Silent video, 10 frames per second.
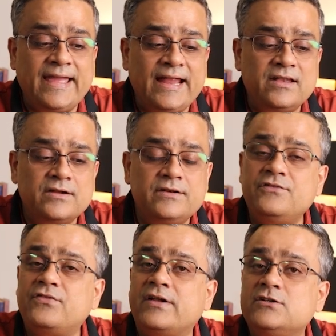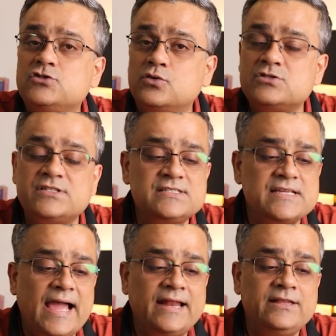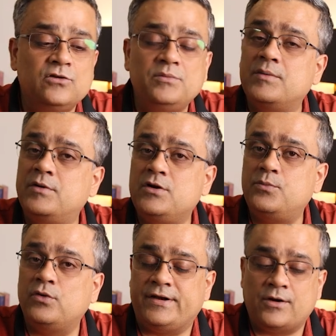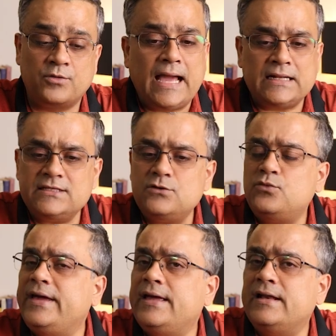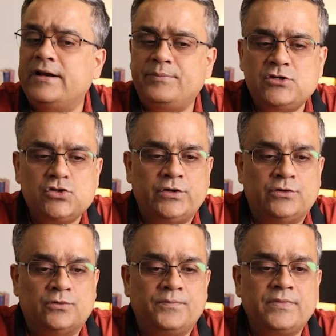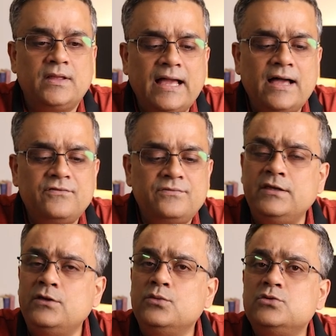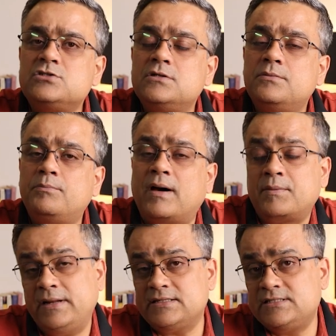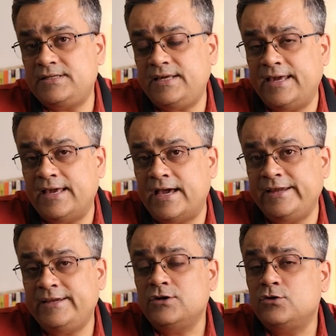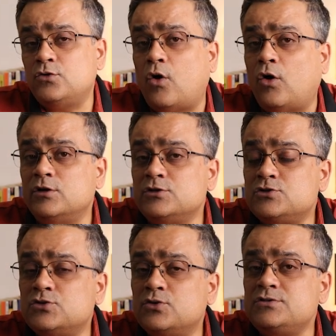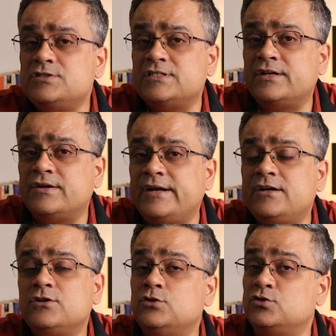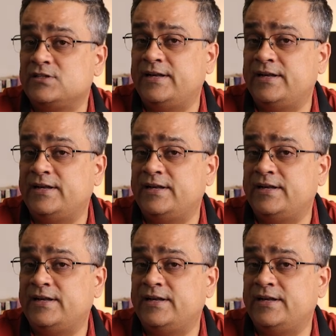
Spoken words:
get different sources and you will be able to pull it out. Another way, let me show you. I have used Perplexity AI to also generate those